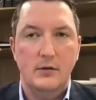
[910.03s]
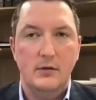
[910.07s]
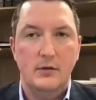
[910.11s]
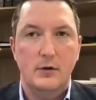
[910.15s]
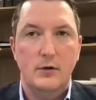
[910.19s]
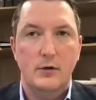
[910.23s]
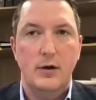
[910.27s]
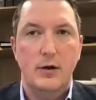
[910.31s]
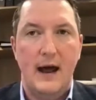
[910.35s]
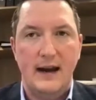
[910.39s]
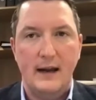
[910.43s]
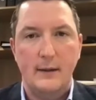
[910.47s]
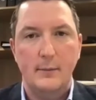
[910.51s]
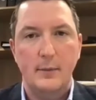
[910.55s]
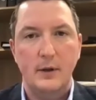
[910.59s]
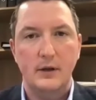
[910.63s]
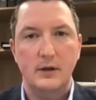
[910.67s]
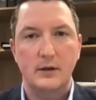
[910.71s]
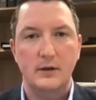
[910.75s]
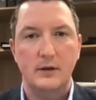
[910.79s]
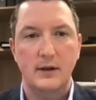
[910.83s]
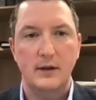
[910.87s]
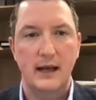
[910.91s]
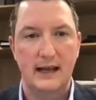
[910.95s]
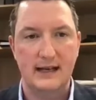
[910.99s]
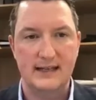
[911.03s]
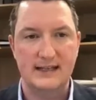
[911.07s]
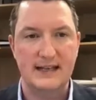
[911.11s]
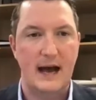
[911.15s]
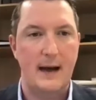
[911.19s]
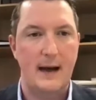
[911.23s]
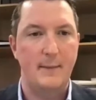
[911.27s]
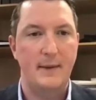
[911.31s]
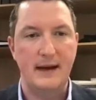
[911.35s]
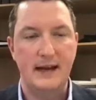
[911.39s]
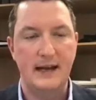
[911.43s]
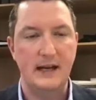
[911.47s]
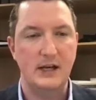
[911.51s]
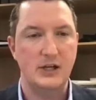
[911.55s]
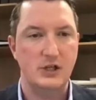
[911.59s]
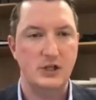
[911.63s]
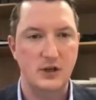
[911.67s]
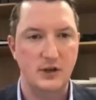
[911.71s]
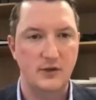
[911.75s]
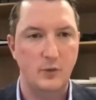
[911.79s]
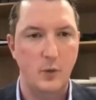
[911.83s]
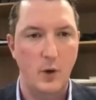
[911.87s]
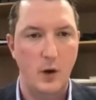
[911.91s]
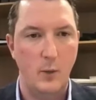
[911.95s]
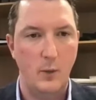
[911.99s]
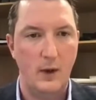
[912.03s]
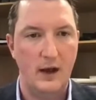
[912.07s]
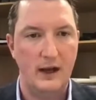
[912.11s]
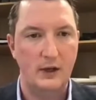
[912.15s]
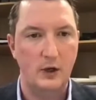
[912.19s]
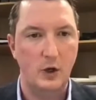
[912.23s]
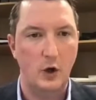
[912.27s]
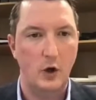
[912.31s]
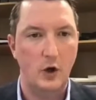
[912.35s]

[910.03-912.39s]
credible examination of what went